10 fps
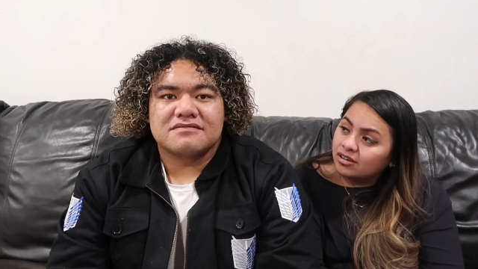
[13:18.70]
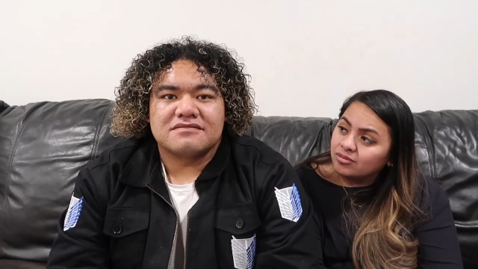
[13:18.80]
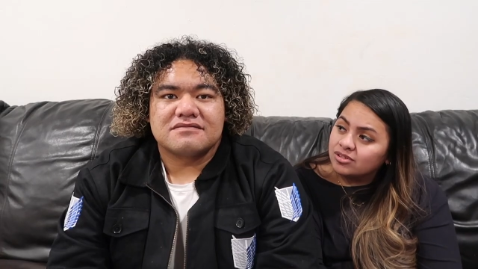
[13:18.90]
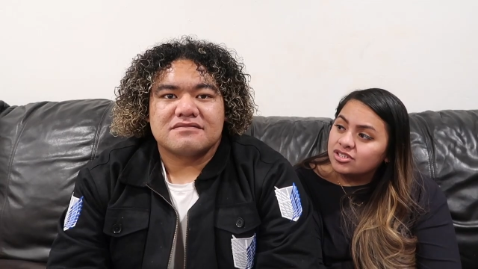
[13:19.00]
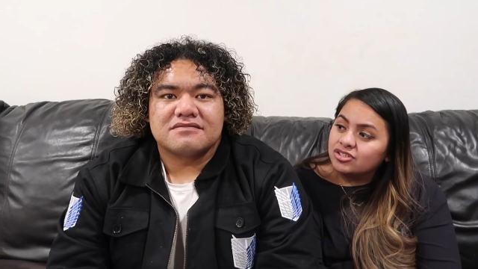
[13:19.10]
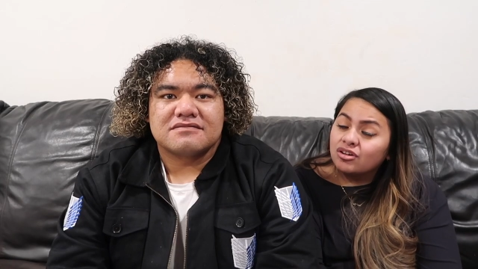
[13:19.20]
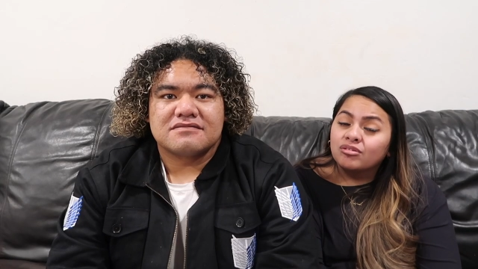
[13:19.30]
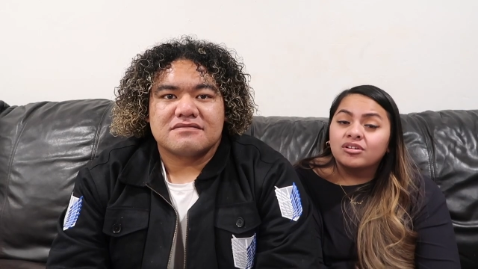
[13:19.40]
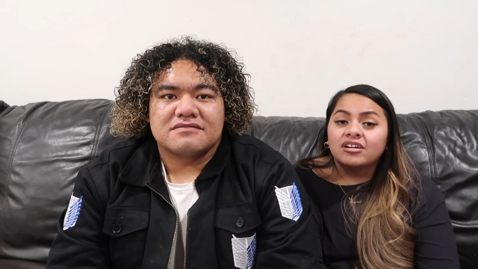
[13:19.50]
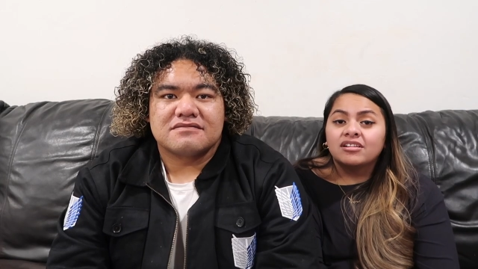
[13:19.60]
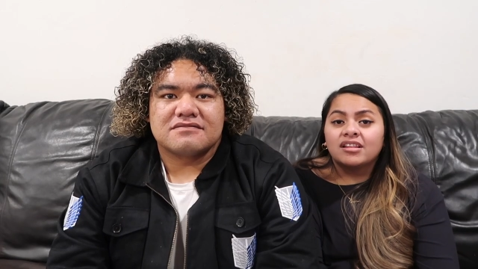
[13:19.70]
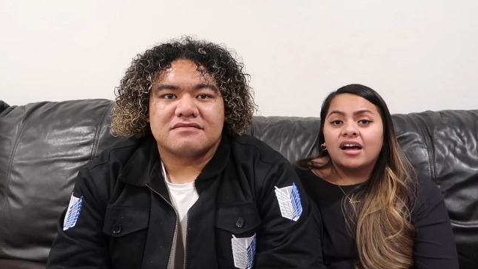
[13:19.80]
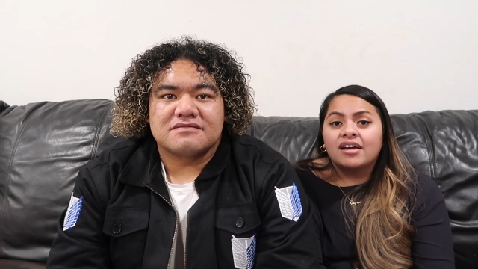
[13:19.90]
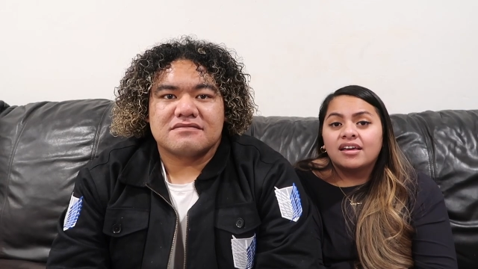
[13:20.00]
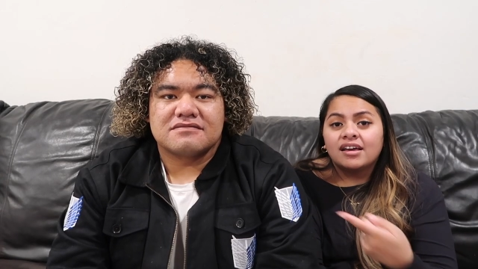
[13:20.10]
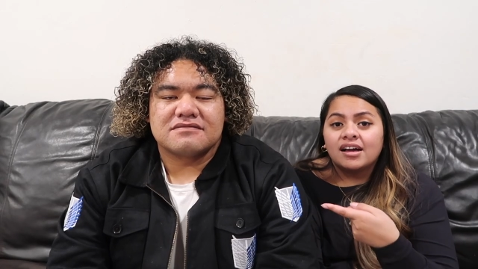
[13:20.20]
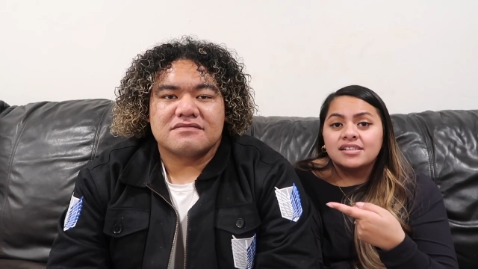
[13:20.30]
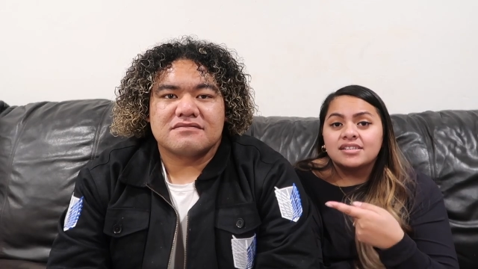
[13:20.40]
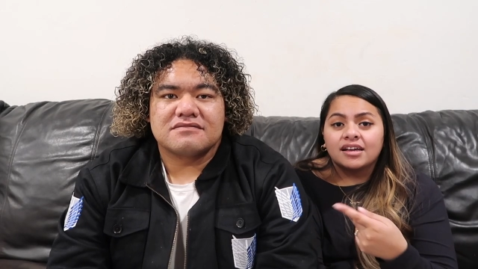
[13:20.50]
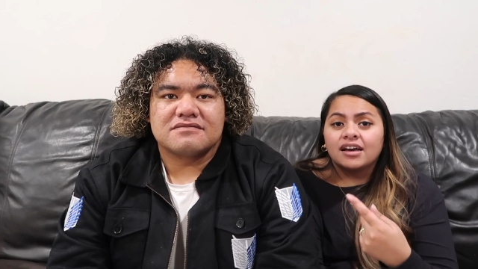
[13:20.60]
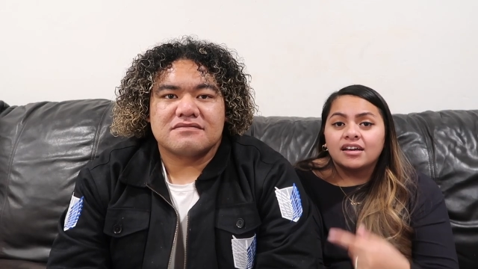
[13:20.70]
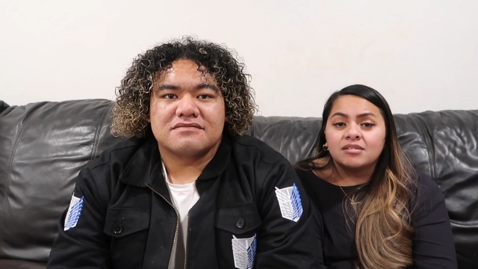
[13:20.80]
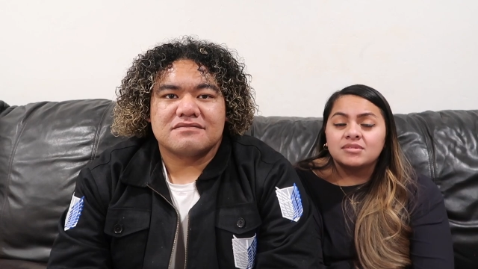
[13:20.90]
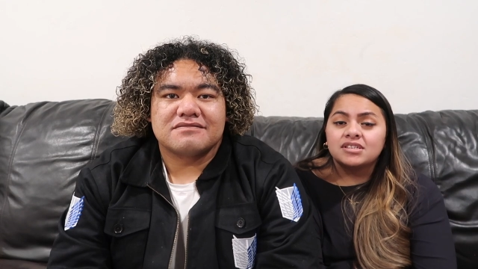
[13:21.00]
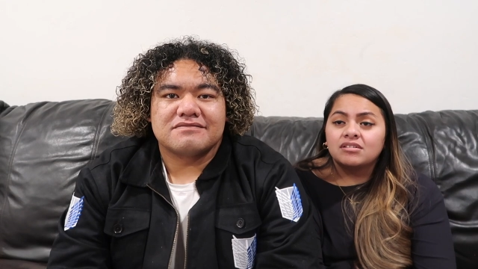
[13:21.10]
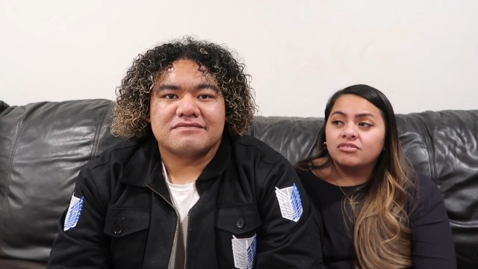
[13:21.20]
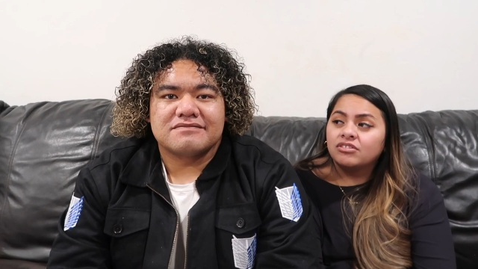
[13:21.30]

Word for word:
Speaker 1: It was so good that he had to get himself